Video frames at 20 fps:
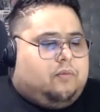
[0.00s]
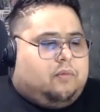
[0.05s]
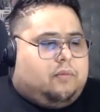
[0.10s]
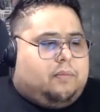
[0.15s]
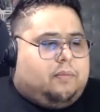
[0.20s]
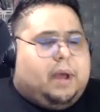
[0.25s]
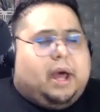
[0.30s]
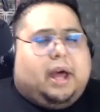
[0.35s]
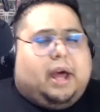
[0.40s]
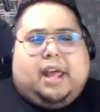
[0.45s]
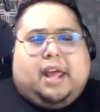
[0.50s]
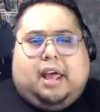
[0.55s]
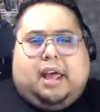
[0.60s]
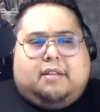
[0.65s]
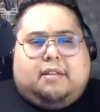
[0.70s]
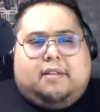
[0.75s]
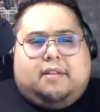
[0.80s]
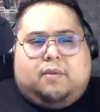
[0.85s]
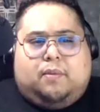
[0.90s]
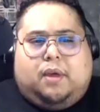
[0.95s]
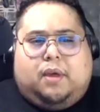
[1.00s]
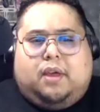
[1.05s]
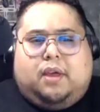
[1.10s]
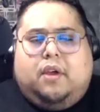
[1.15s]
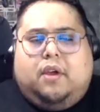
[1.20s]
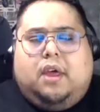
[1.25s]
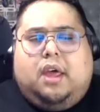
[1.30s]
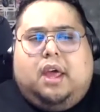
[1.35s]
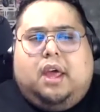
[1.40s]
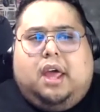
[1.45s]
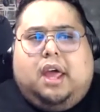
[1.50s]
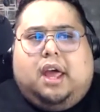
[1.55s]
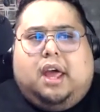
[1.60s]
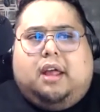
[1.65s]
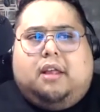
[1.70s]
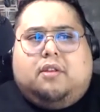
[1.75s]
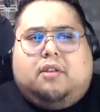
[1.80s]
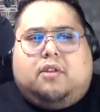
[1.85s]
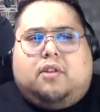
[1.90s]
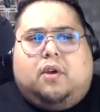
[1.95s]
podcast as well.
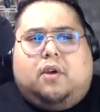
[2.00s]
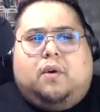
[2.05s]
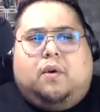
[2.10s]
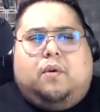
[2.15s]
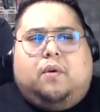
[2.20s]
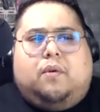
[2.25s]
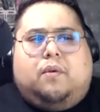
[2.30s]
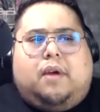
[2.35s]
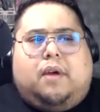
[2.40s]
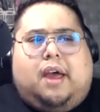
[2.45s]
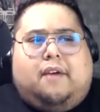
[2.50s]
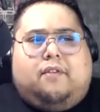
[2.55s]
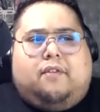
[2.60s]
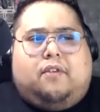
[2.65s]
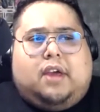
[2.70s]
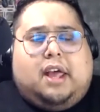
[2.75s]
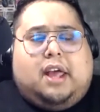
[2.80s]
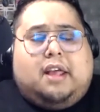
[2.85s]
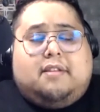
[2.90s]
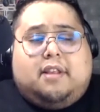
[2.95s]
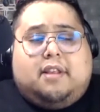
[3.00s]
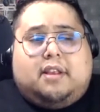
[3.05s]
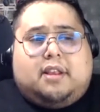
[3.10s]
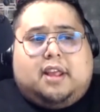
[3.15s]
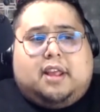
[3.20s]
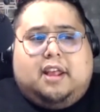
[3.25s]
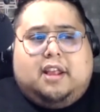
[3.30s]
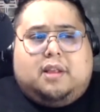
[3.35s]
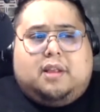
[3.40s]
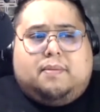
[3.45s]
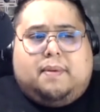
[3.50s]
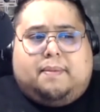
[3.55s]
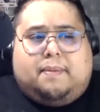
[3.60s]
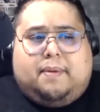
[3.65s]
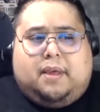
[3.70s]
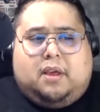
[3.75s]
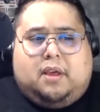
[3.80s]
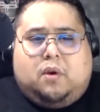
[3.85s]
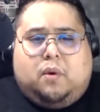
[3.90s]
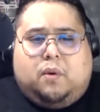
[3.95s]
And so have you guys discussed
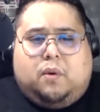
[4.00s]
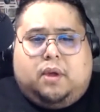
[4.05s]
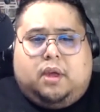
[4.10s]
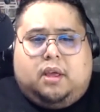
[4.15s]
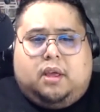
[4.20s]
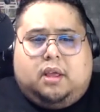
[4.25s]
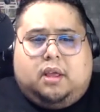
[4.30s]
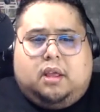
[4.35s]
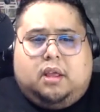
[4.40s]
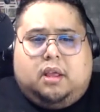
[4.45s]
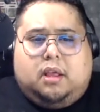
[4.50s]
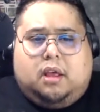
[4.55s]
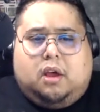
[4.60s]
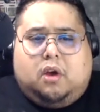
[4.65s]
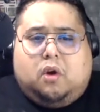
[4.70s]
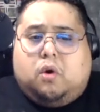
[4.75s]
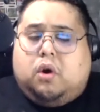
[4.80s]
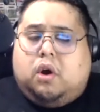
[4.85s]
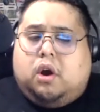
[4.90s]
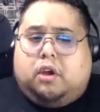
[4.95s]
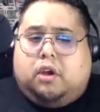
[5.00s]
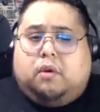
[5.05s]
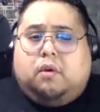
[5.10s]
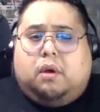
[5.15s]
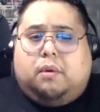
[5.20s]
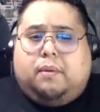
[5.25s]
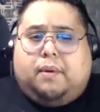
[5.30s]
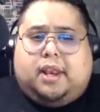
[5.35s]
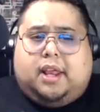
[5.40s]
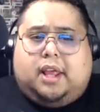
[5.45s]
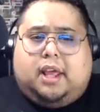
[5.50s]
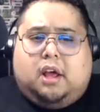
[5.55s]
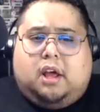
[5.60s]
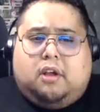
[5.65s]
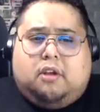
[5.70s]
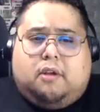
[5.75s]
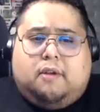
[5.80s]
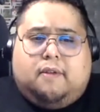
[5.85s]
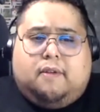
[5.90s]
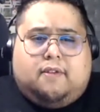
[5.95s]
maybe going, or are you already
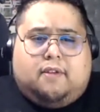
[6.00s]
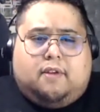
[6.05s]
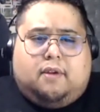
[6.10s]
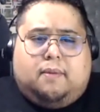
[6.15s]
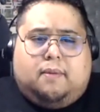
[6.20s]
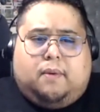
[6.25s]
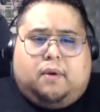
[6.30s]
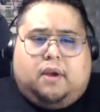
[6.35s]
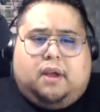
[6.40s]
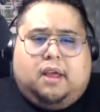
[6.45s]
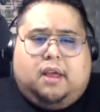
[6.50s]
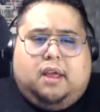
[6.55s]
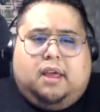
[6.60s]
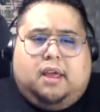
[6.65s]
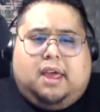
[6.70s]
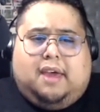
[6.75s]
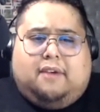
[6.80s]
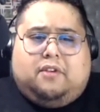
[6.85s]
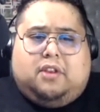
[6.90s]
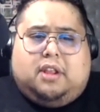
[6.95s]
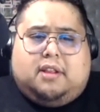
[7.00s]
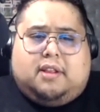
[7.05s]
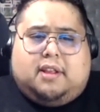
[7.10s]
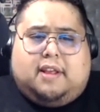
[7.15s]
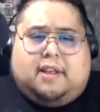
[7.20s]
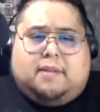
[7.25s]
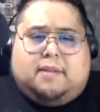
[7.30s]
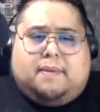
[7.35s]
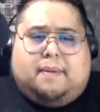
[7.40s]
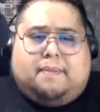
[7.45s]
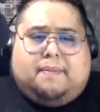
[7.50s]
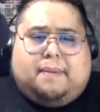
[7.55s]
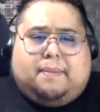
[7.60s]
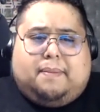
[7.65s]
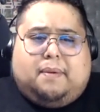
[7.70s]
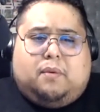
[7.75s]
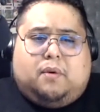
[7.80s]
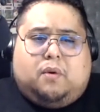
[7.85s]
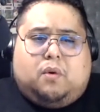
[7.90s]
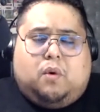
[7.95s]
on YouTube, or have you discussed about
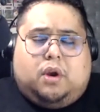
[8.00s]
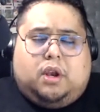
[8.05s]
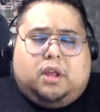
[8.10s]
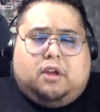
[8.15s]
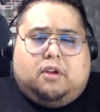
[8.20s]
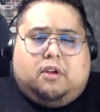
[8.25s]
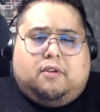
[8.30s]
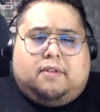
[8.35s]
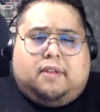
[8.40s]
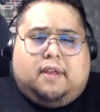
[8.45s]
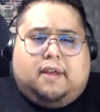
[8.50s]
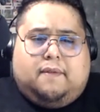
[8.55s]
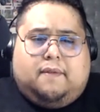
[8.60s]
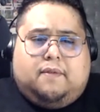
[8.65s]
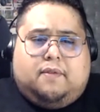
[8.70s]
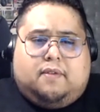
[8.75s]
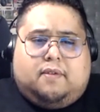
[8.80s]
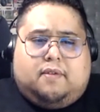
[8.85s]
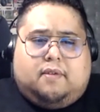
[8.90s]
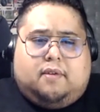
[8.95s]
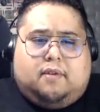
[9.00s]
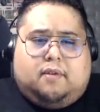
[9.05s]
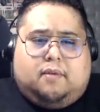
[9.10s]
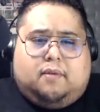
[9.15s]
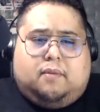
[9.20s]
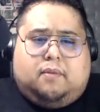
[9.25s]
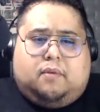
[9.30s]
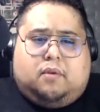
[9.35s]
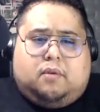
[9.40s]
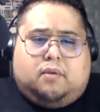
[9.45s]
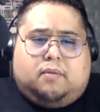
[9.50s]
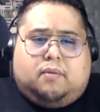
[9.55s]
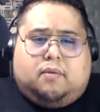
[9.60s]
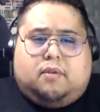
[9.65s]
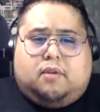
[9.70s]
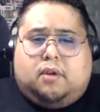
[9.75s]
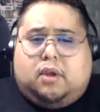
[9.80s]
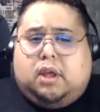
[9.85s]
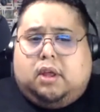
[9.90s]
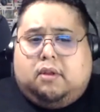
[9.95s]
maybe recording yourselves to
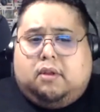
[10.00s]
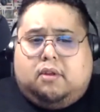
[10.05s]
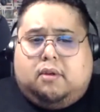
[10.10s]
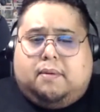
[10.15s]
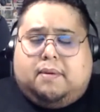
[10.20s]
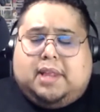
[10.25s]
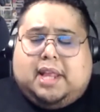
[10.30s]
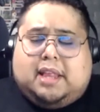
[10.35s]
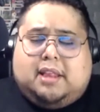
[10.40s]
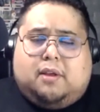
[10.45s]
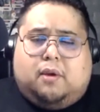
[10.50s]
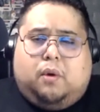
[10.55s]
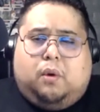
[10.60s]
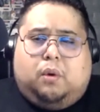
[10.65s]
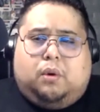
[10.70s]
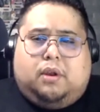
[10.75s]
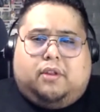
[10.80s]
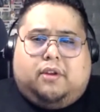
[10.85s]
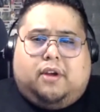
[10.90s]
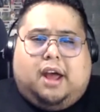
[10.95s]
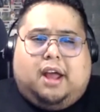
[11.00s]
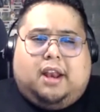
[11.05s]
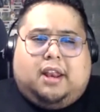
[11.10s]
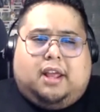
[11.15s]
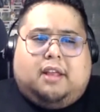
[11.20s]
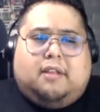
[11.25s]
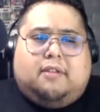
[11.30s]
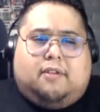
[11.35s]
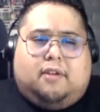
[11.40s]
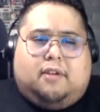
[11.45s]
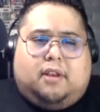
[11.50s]
YouTube, because that's a whole nother audience?